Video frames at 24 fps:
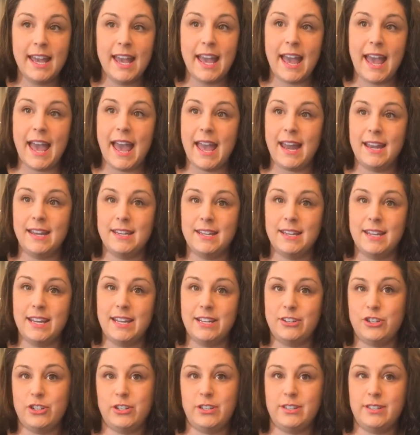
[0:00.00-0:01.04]
and it
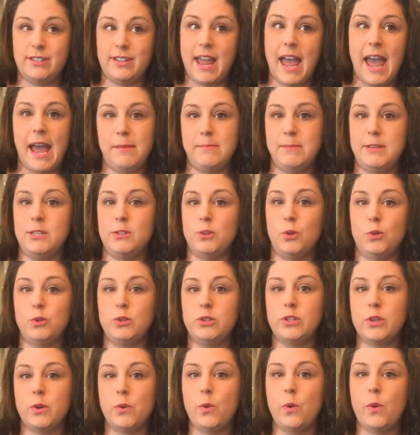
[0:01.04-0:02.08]
just had me sold
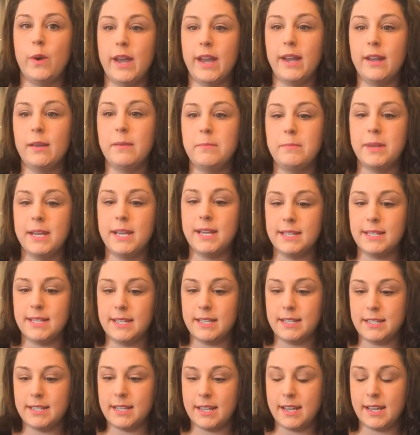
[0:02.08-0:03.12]
so quick because
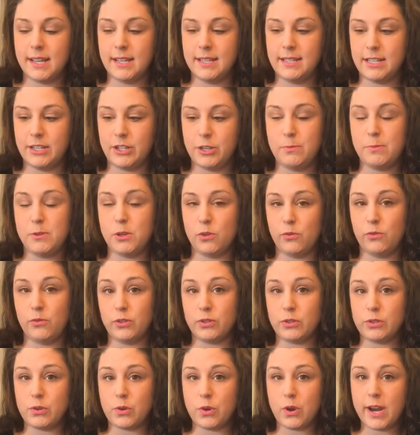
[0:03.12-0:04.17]
it's such a beautiful
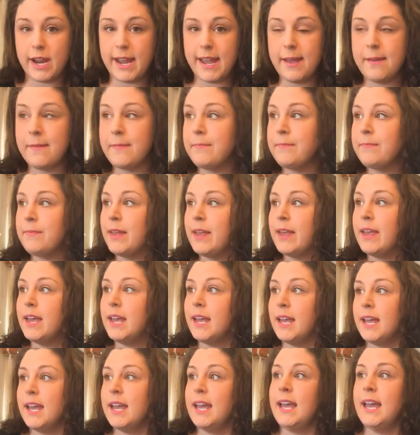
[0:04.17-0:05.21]
story.
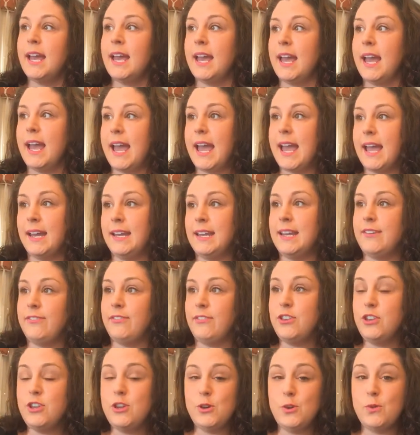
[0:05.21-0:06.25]
And if
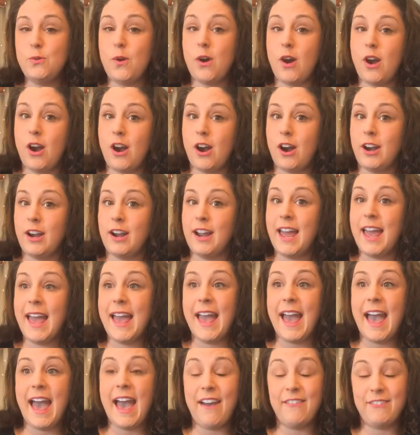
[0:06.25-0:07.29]
you are
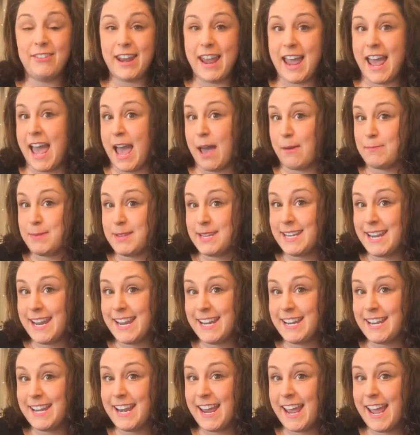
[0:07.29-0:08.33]
having a happy day
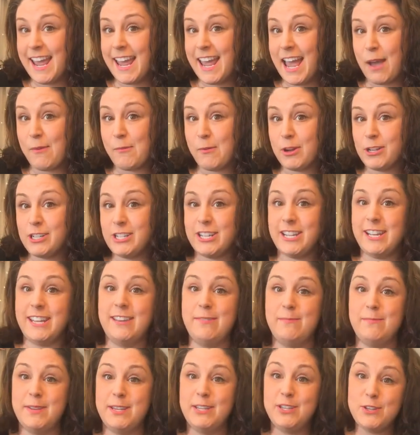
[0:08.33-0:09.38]
today, I want you to give
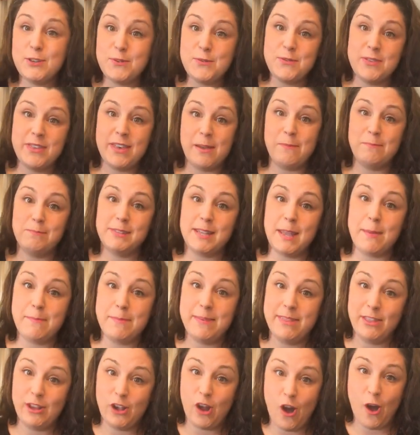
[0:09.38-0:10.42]
me 2 thumbs up in
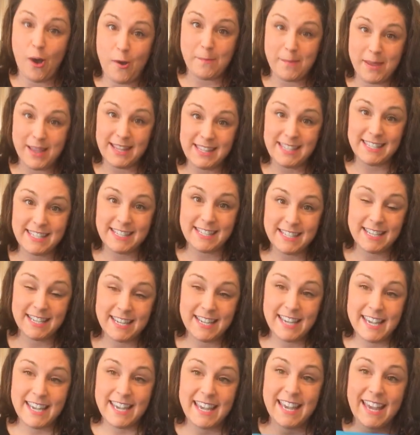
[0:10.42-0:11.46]
the comments.
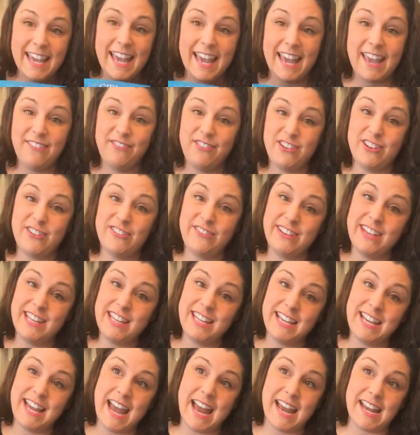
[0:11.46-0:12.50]
If you're feeling
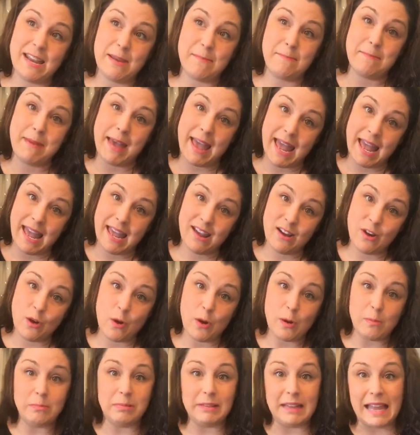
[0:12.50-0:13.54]
kind of meh or
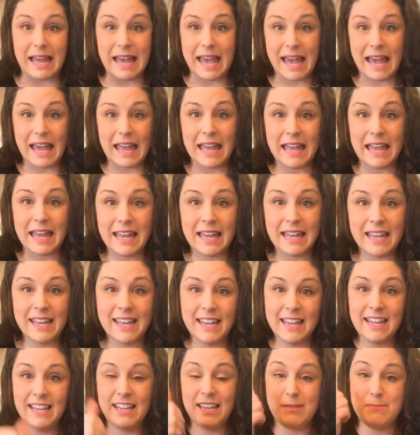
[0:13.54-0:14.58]
blah,
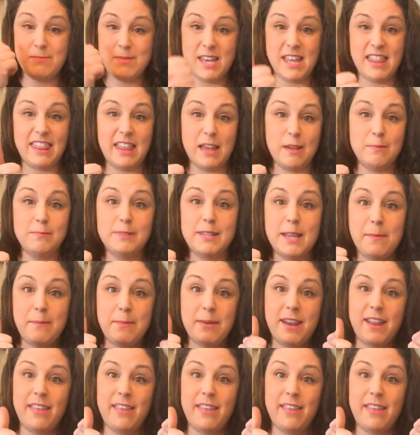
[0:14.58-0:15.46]
give me a thumbs up and a